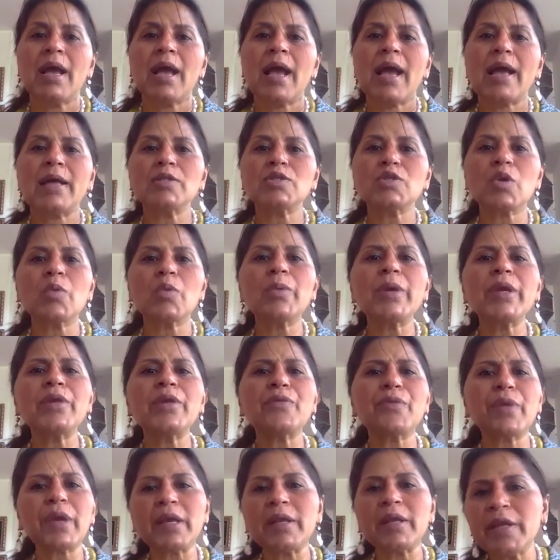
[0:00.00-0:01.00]
And so we
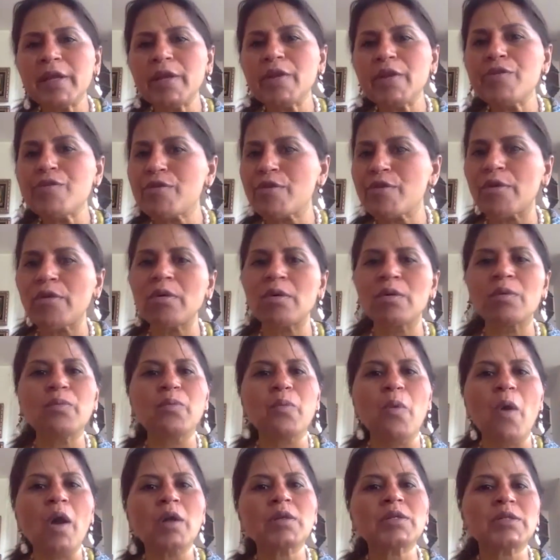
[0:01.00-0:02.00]
really know
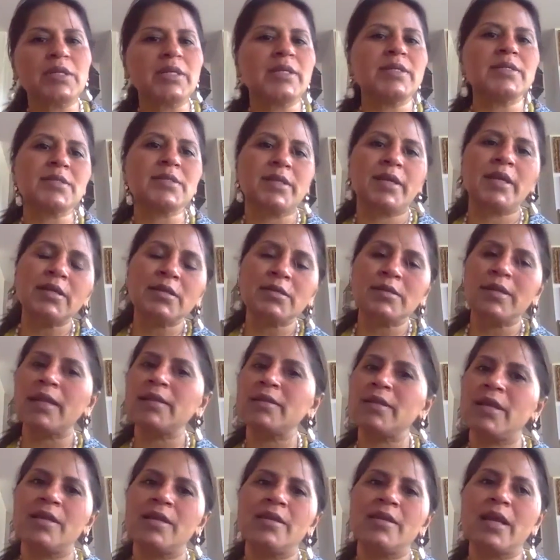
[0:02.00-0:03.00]
what is it that
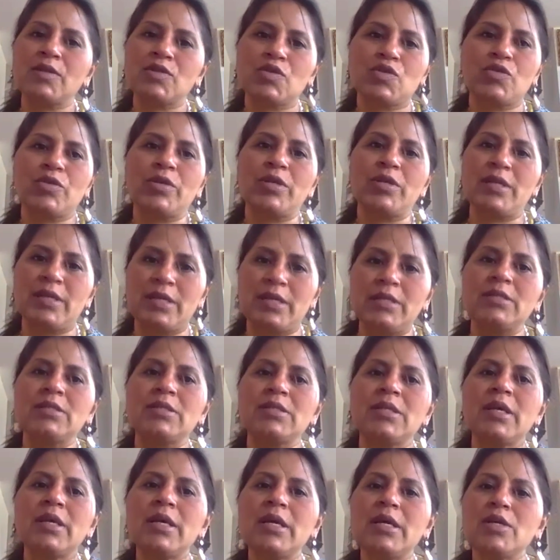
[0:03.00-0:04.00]
the industry
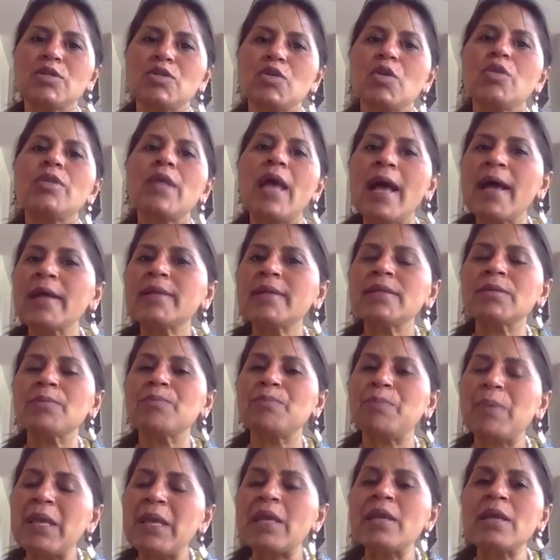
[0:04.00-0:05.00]
needs. So that
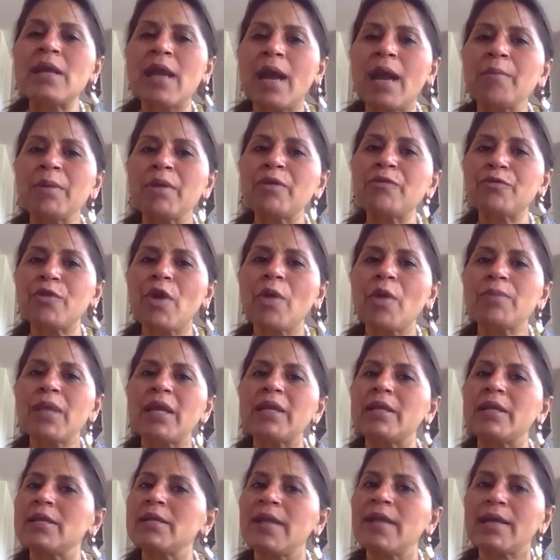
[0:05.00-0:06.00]
being coming from
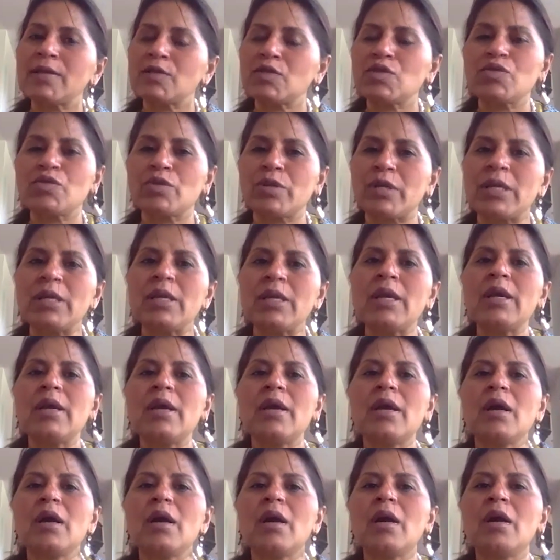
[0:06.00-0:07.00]
that industry,
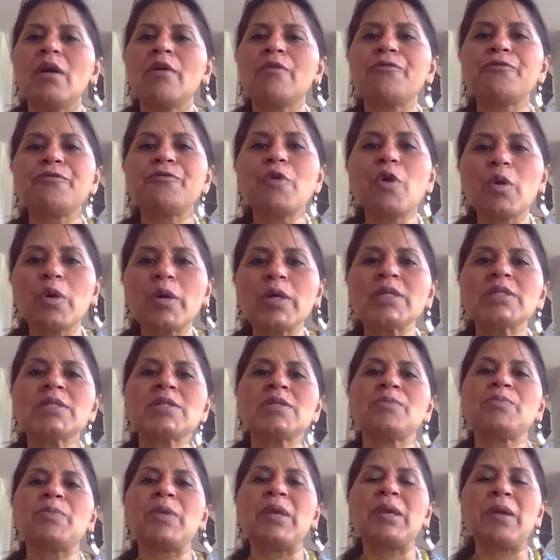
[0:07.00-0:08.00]
uh,
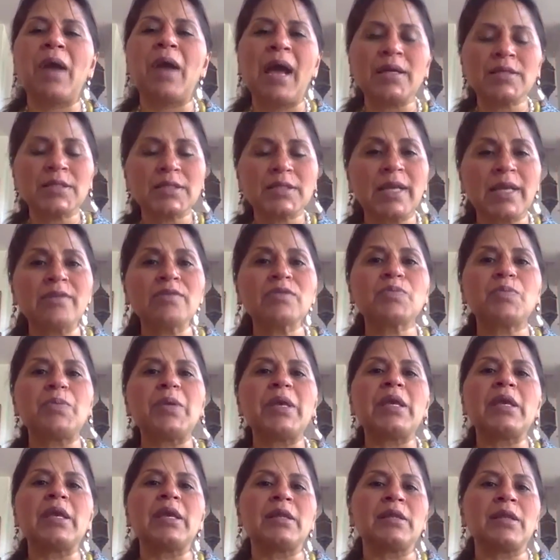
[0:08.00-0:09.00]
focus, we, ourselves
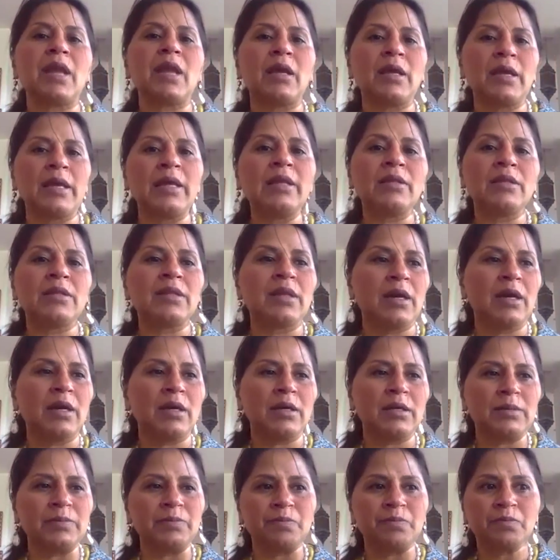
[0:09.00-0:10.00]
being in, uh, in
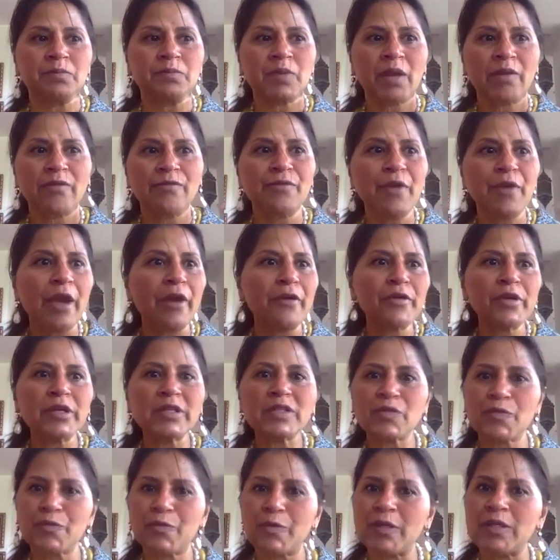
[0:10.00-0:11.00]
um,
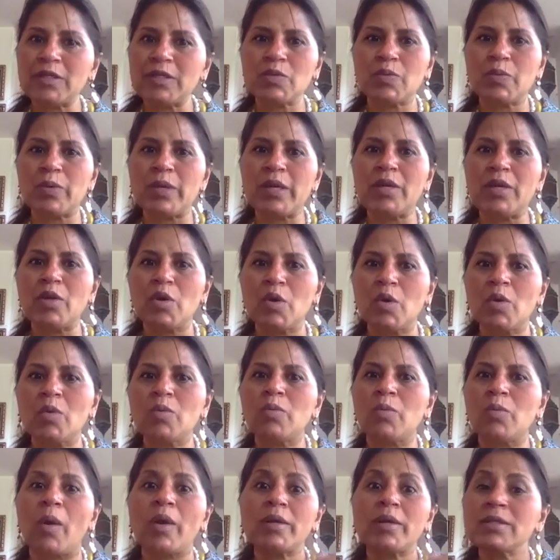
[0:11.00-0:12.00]
various fields, we know
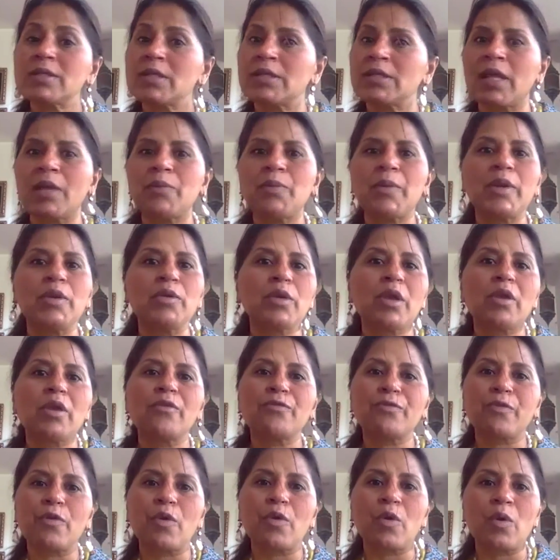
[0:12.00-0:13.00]
what is it that we're looking
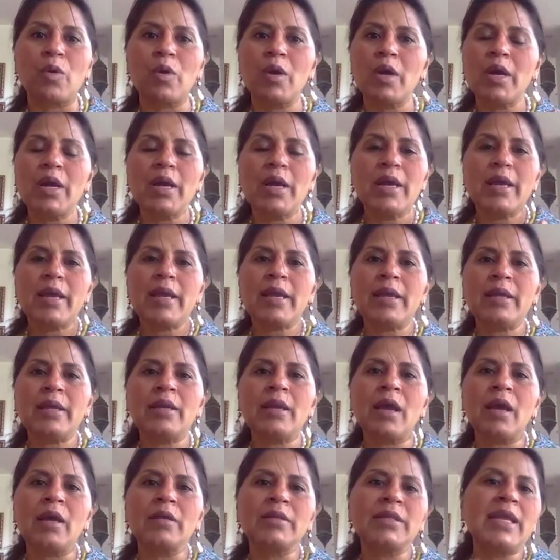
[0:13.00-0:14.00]
for
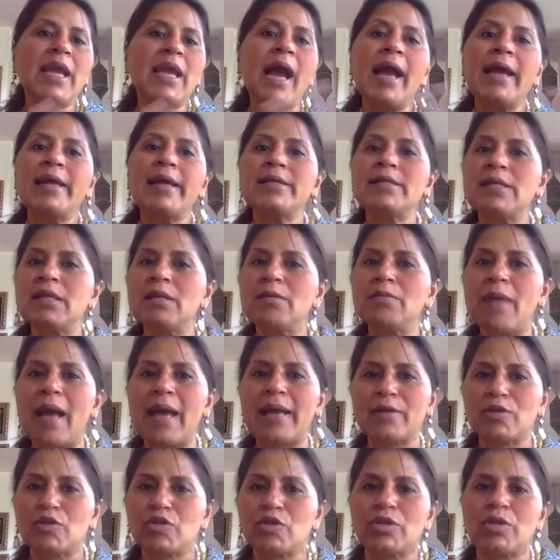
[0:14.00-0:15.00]
in the ideal
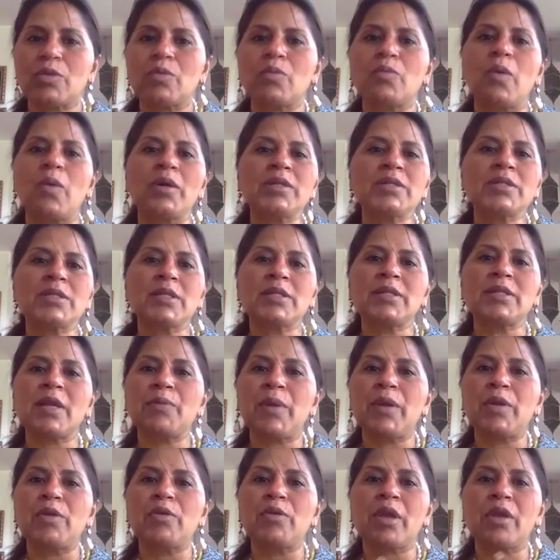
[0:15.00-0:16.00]
manager, what is it that
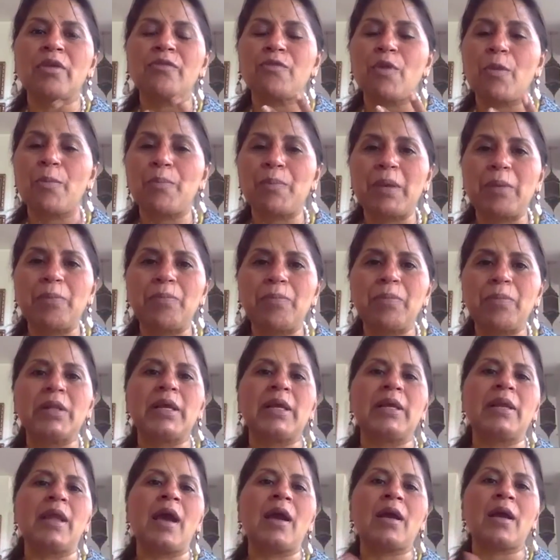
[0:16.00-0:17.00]
we're looking for people
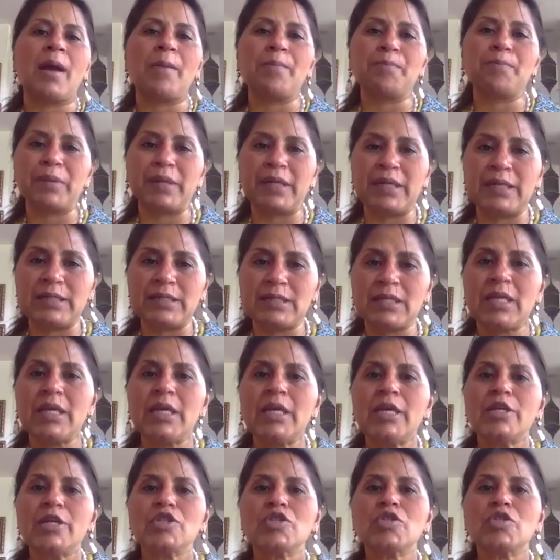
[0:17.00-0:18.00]
in our companies.
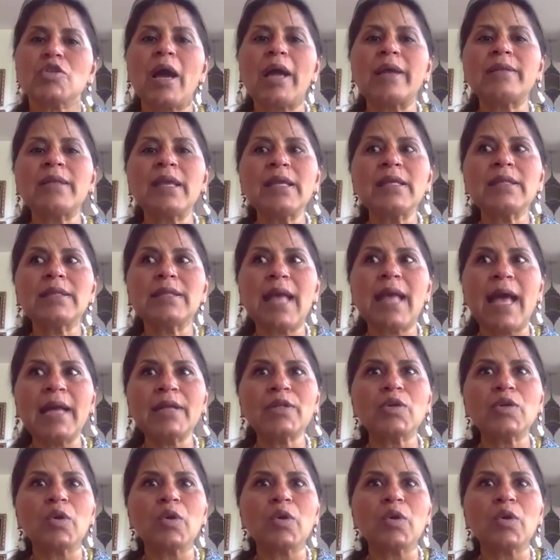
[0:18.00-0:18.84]
So I think that